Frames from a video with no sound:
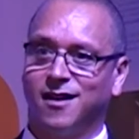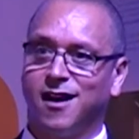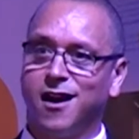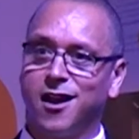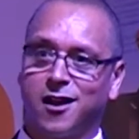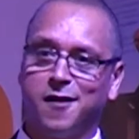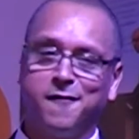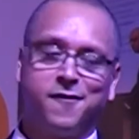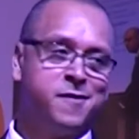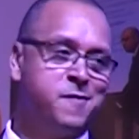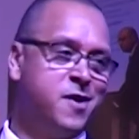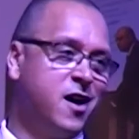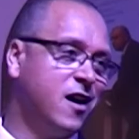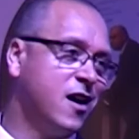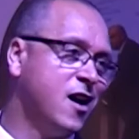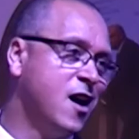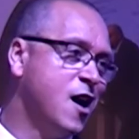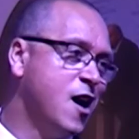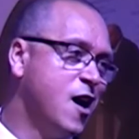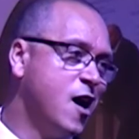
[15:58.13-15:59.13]
I come from
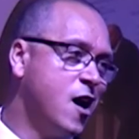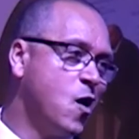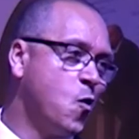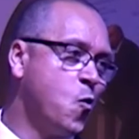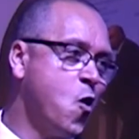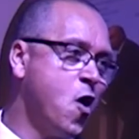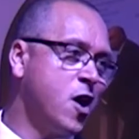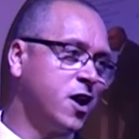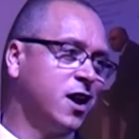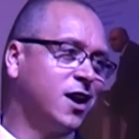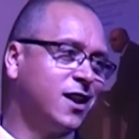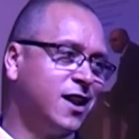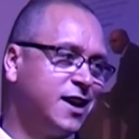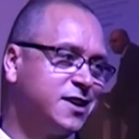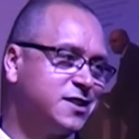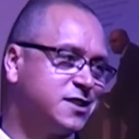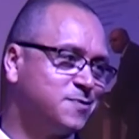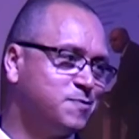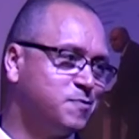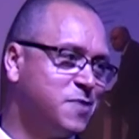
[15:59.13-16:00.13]
a working
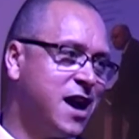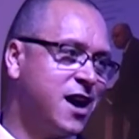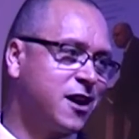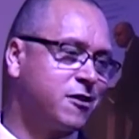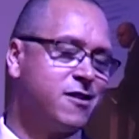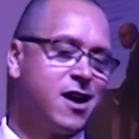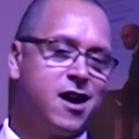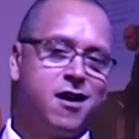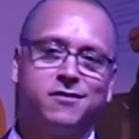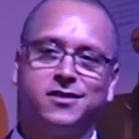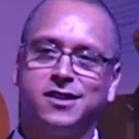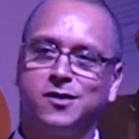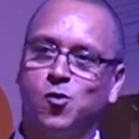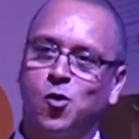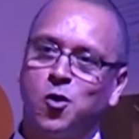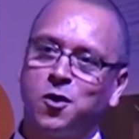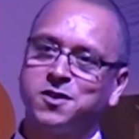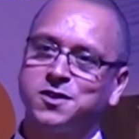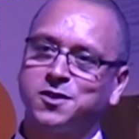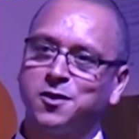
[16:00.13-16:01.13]
class background in
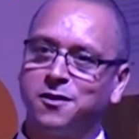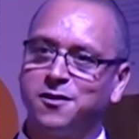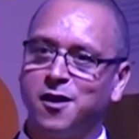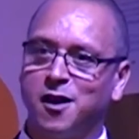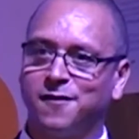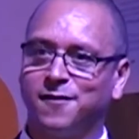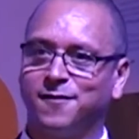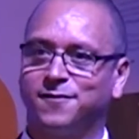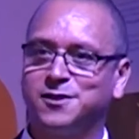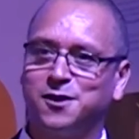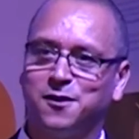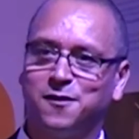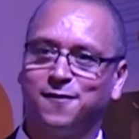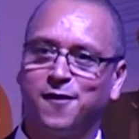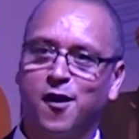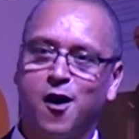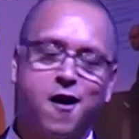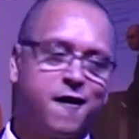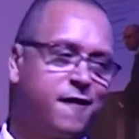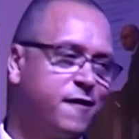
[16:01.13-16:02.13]
Walsall, not too
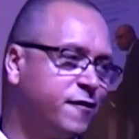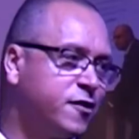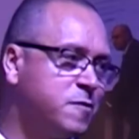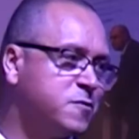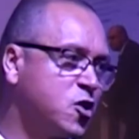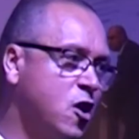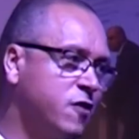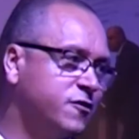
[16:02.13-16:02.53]
far from